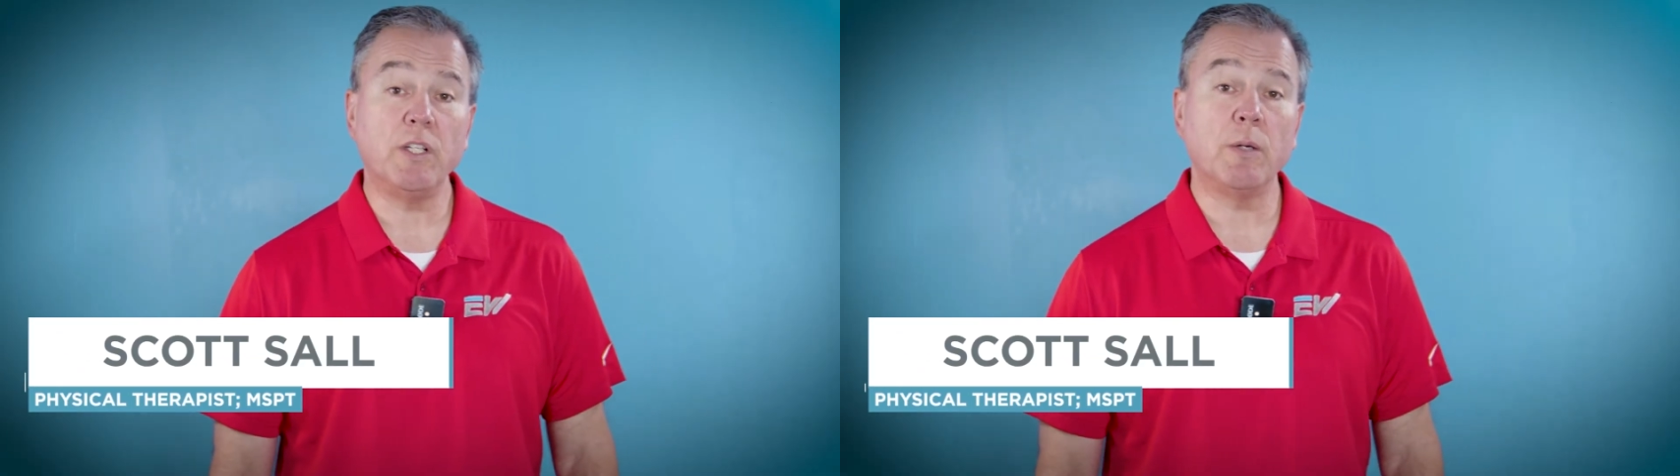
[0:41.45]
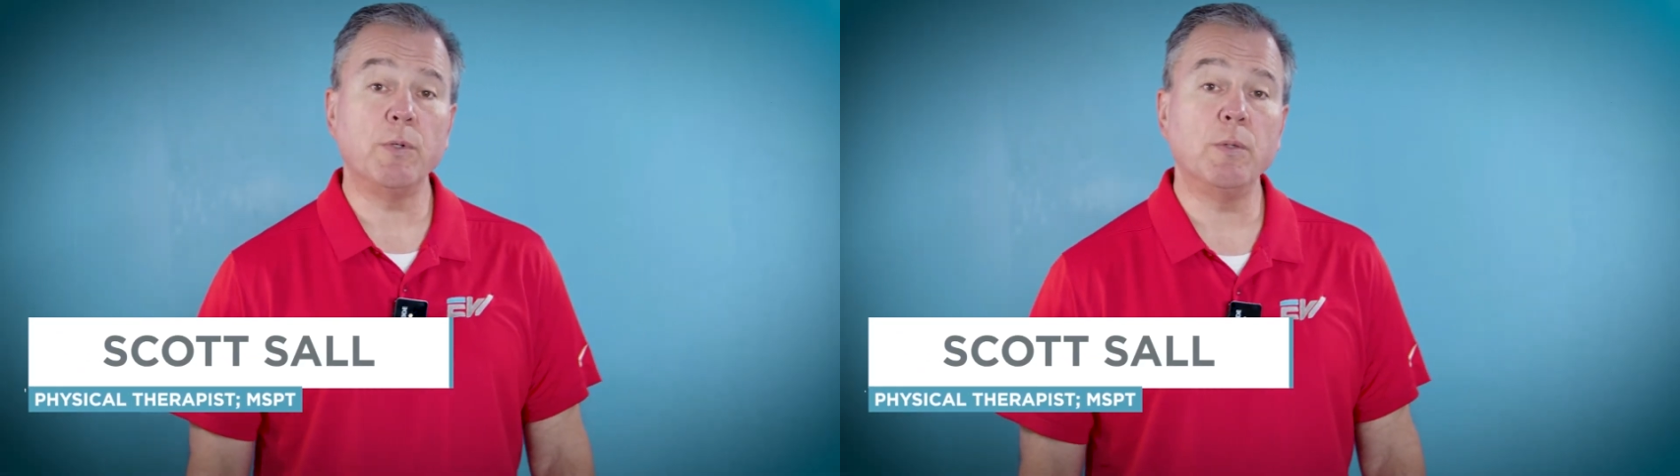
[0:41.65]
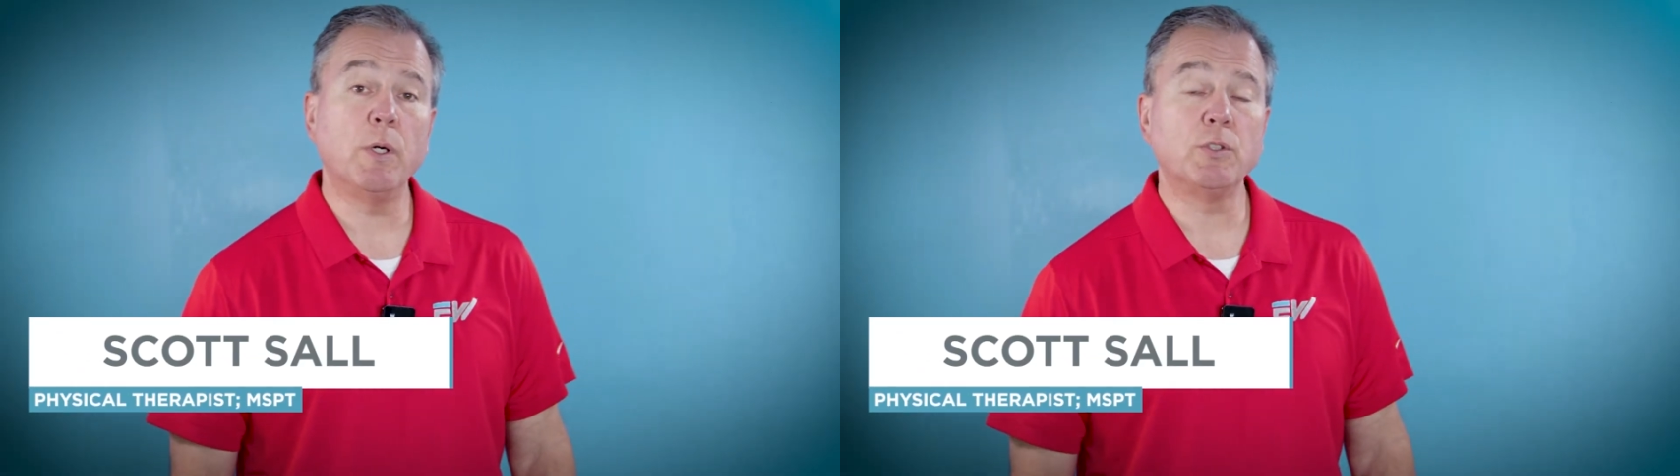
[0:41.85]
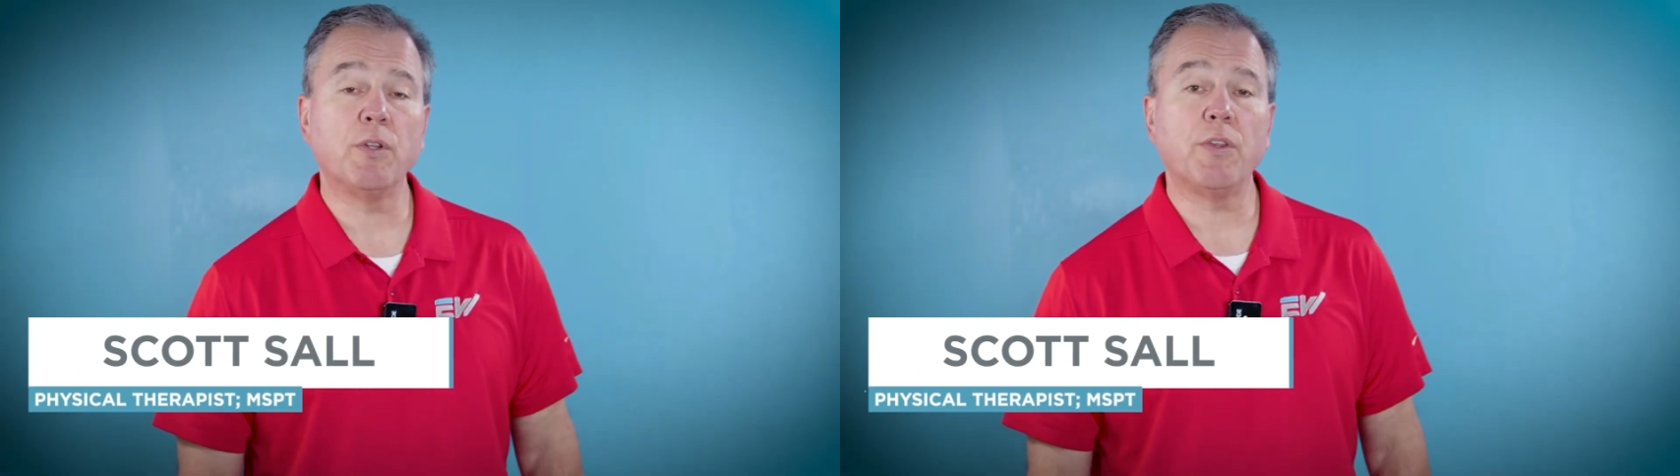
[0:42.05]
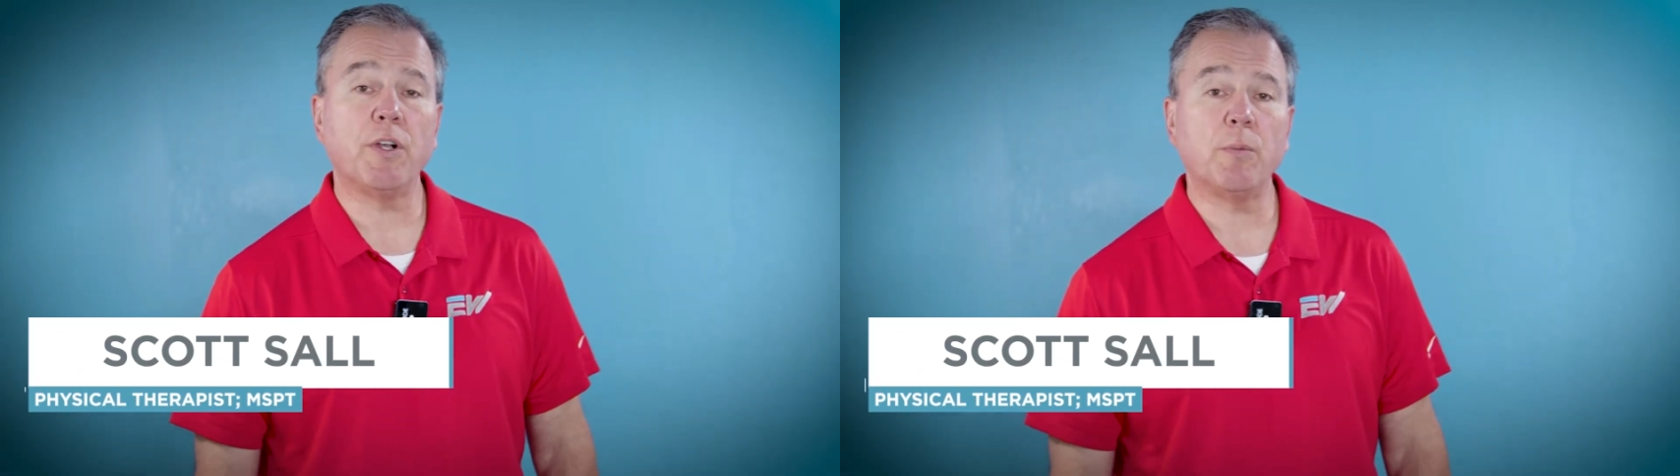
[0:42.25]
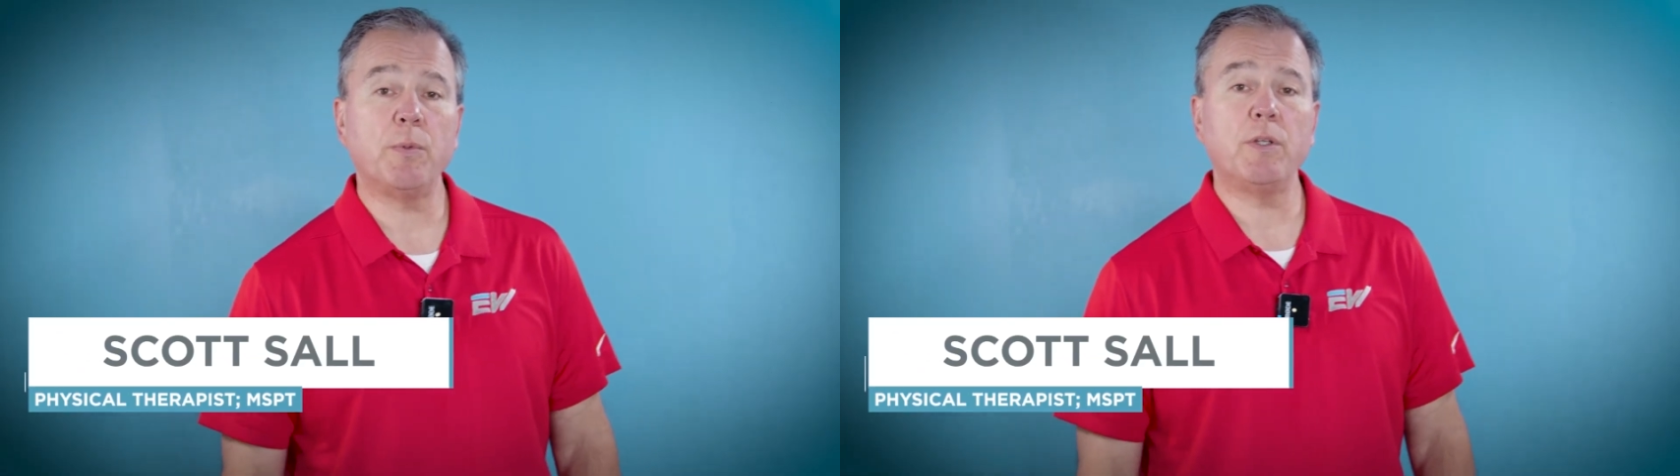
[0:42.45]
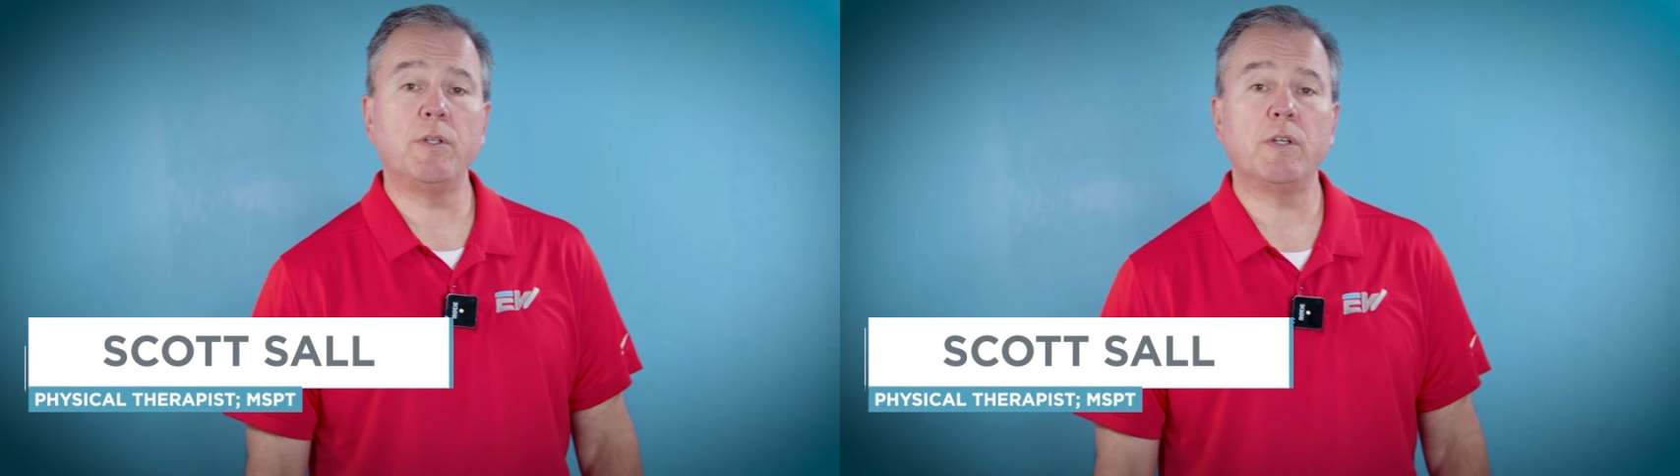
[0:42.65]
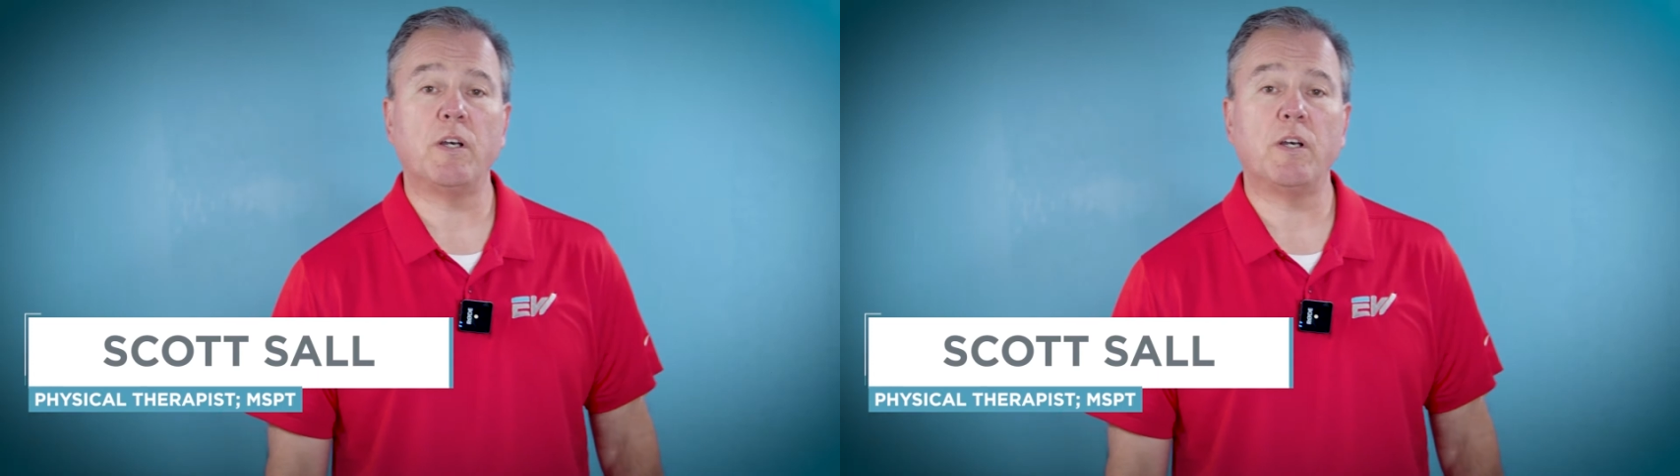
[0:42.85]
W Motion Therapy.